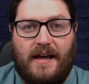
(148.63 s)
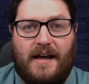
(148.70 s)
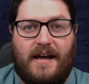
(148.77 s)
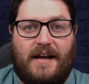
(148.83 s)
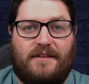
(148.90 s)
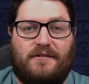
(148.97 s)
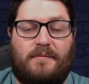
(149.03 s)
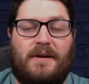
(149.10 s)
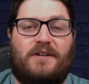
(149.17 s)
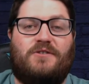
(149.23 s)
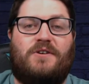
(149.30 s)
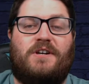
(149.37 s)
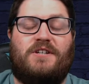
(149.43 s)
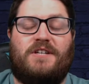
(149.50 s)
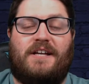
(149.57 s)
So make
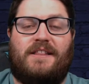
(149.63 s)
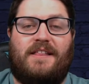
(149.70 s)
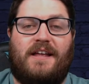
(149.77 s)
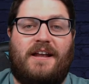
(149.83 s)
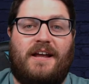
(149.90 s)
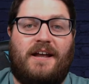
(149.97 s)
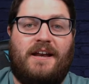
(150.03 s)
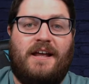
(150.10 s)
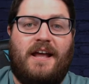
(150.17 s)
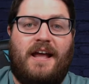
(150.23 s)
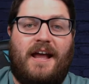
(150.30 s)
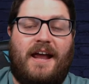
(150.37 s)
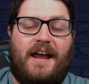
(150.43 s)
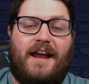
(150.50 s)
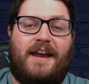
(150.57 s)
sure you check that out.
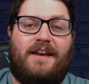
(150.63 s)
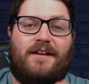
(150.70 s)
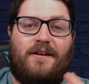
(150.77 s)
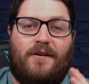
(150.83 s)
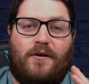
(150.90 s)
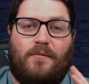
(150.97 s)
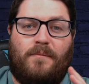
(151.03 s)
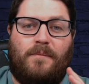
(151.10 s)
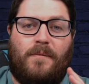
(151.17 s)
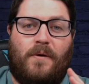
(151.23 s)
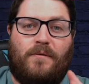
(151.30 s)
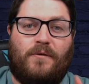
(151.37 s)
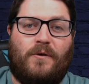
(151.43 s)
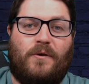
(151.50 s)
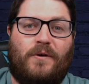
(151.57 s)
And
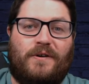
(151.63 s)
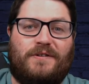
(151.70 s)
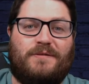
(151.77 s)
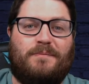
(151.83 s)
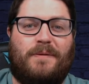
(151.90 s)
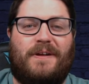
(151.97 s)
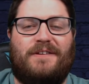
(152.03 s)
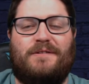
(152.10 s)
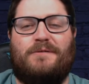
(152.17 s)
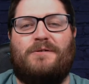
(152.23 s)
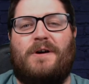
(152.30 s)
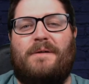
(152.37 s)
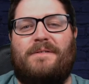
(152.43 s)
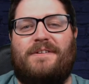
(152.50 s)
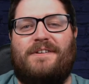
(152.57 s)
of course, please
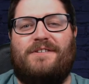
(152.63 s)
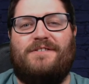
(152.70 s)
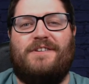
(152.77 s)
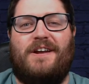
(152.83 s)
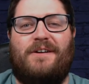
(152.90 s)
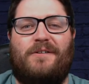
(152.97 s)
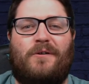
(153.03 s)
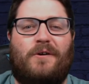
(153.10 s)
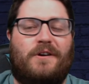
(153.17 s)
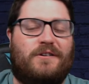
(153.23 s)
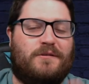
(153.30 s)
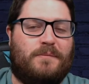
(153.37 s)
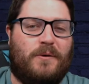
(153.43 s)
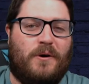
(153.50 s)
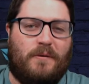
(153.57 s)
subscribe to this channel. All your
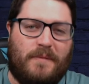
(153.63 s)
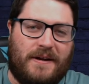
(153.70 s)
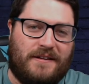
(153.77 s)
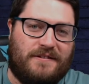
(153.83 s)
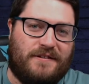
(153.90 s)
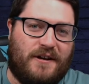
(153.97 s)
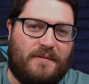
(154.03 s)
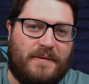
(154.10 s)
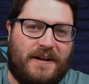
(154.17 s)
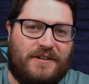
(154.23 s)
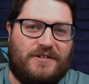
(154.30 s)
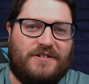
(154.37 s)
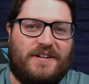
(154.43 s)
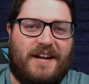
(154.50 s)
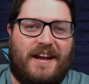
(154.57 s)
support means so
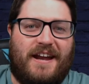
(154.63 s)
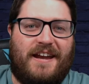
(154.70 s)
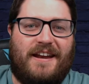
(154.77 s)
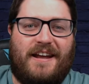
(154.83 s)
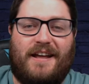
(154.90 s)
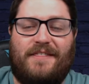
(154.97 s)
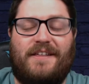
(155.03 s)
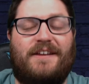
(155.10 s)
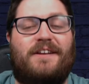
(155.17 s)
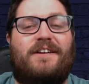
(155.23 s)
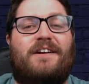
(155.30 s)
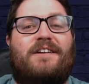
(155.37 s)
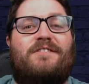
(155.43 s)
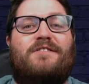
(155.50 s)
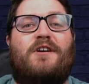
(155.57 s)
much. And thank you
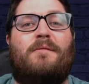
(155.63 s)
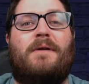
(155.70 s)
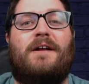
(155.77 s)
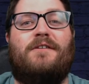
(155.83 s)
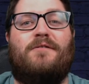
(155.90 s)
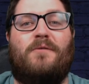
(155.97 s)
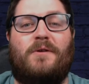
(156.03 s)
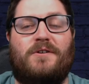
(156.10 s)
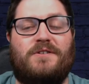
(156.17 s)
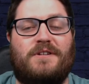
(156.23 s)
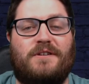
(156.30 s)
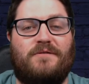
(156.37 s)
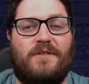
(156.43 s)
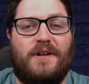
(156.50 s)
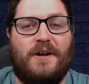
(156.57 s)
guys so much for watching
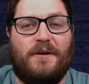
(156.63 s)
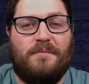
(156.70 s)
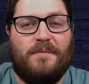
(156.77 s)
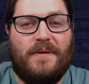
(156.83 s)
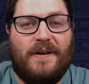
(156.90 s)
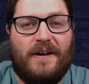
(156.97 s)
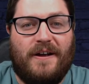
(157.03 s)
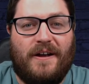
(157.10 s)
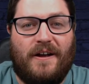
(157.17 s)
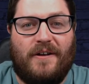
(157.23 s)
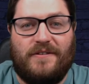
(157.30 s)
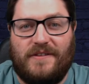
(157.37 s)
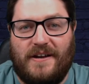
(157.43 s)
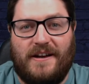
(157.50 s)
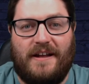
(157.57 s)
this video. I'll
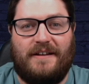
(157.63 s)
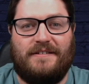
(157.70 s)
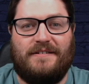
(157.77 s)
see you next